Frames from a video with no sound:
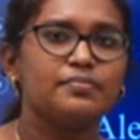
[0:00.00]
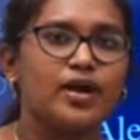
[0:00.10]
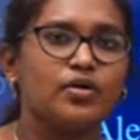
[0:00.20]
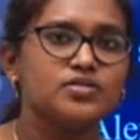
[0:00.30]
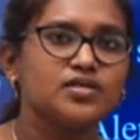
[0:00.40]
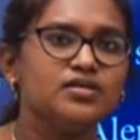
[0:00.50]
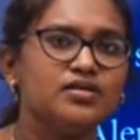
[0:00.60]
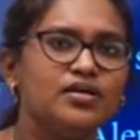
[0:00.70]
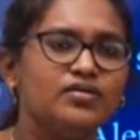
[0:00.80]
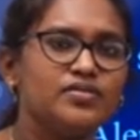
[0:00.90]
browser
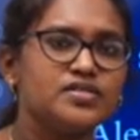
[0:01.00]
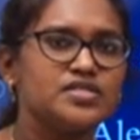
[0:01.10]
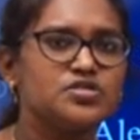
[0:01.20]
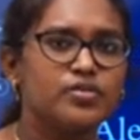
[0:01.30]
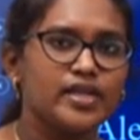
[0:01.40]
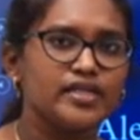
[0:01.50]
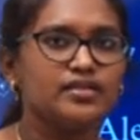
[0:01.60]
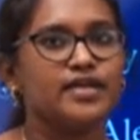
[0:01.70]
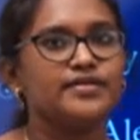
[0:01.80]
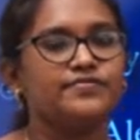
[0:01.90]
which is very
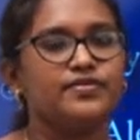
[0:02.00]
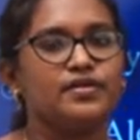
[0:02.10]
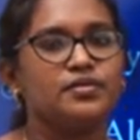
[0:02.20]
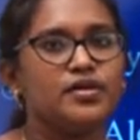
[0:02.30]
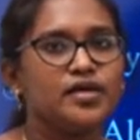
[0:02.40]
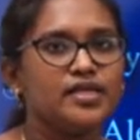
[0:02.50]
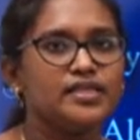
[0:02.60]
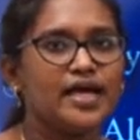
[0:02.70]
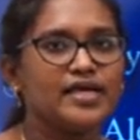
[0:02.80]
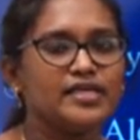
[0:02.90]
threatful, in
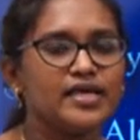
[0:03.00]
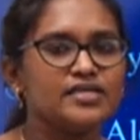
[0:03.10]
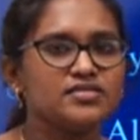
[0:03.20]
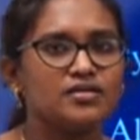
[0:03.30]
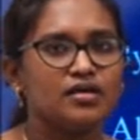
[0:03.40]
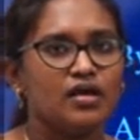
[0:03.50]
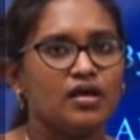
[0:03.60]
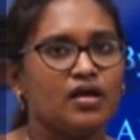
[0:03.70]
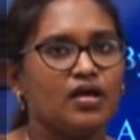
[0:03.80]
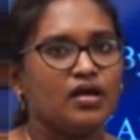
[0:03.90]
that case
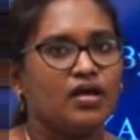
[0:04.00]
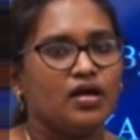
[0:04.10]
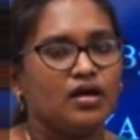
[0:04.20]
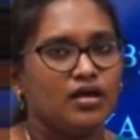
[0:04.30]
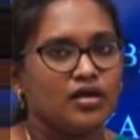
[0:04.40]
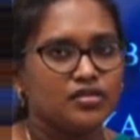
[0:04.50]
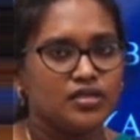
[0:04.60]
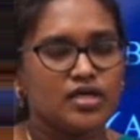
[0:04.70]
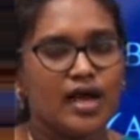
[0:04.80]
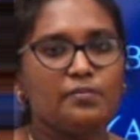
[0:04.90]

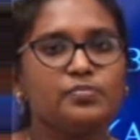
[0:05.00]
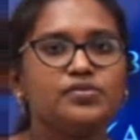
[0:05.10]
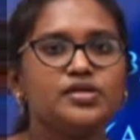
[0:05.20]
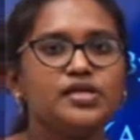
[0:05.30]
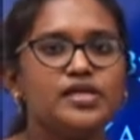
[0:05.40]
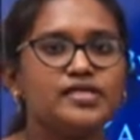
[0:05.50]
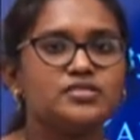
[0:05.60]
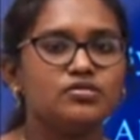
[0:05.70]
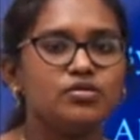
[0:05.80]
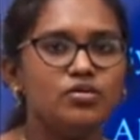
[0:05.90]
the computer needs
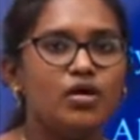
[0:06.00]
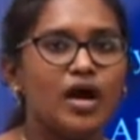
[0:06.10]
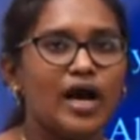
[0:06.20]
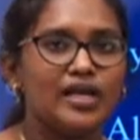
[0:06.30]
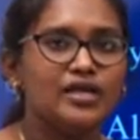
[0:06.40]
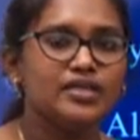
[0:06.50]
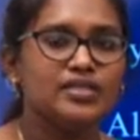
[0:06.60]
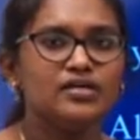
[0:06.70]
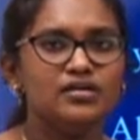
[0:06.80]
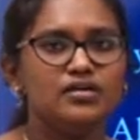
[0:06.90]
to alert
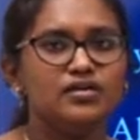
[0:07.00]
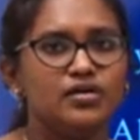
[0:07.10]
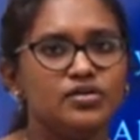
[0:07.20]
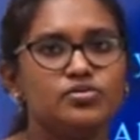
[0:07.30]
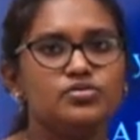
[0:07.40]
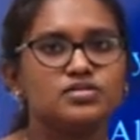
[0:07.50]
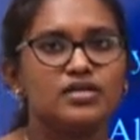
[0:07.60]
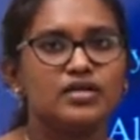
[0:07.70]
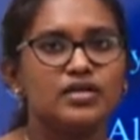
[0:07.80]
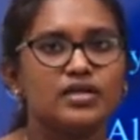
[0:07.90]
the
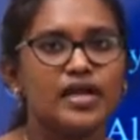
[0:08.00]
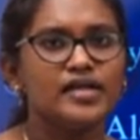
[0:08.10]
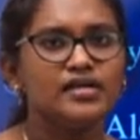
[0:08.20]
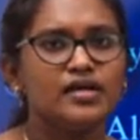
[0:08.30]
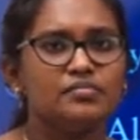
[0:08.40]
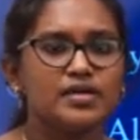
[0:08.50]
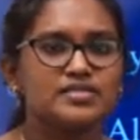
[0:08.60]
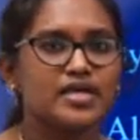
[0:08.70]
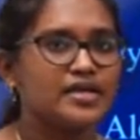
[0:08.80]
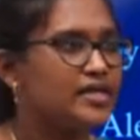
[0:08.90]
user, right, by
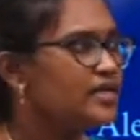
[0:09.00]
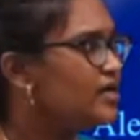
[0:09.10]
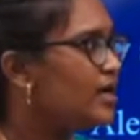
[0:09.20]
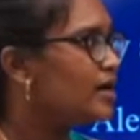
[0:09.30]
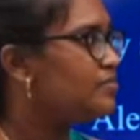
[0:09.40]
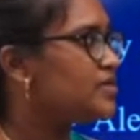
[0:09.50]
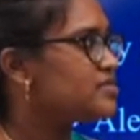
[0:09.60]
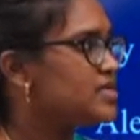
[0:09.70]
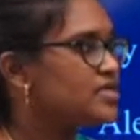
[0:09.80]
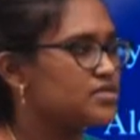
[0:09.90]
sending a
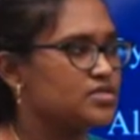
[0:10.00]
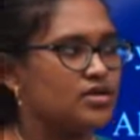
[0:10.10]
message,